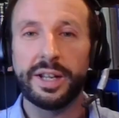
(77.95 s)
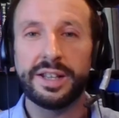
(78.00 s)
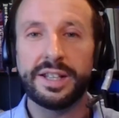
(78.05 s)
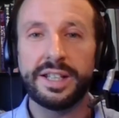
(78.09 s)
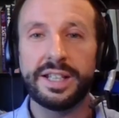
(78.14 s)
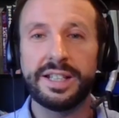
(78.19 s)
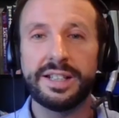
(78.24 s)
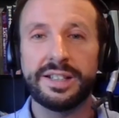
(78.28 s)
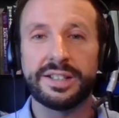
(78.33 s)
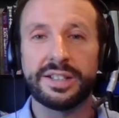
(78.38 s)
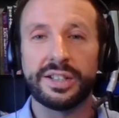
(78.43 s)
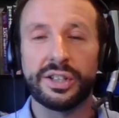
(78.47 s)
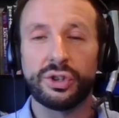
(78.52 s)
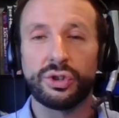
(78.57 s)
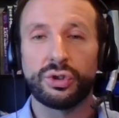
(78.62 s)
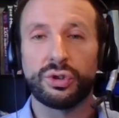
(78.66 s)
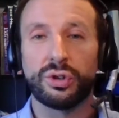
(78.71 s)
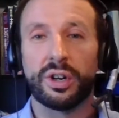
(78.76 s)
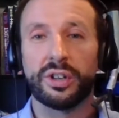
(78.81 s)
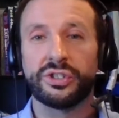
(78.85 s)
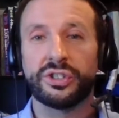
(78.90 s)
These
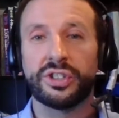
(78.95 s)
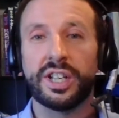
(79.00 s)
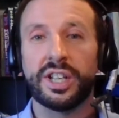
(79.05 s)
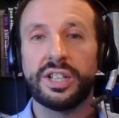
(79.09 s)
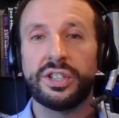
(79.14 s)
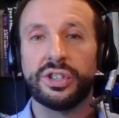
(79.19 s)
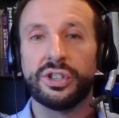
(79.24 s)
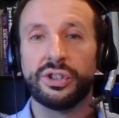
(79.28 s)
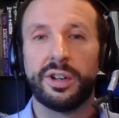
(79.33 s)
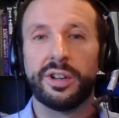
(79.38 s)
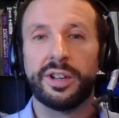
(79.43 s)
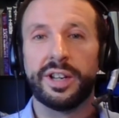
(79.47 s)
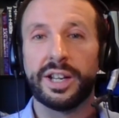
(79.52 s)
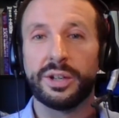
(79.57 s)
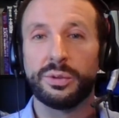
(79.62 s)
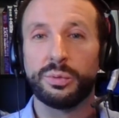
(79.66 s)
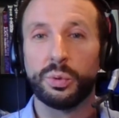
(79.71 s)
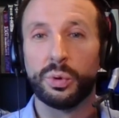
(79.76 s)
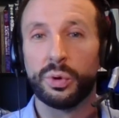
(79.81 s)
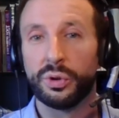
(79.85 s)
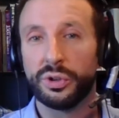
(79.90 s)
translations were
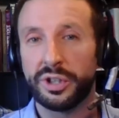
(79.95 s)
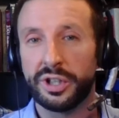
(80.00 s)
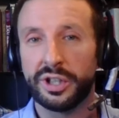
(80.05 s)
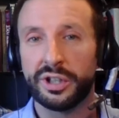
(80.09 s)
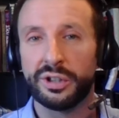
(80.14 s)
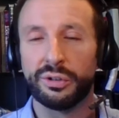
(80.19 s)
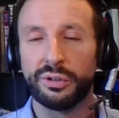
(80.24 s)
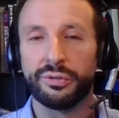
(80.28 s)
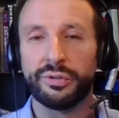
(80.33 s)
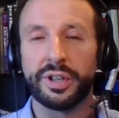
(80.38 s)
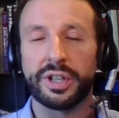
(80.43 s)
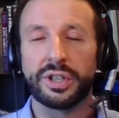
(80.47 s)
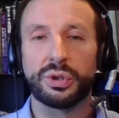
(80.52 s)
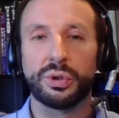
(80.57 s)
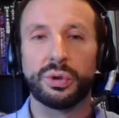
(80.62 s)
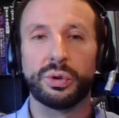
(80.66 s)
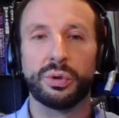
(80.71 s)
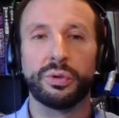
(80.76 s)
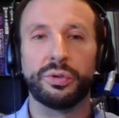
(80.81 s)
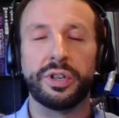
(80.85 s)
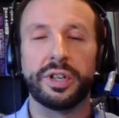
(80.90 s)
Edwardian or
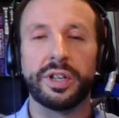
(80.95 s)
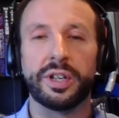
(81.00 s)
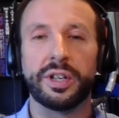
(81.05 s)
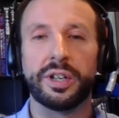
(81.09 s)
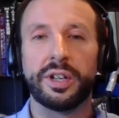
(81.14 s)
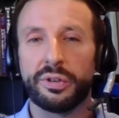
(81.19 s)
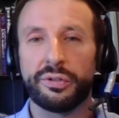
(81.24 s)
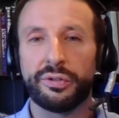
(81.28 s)
Victorian,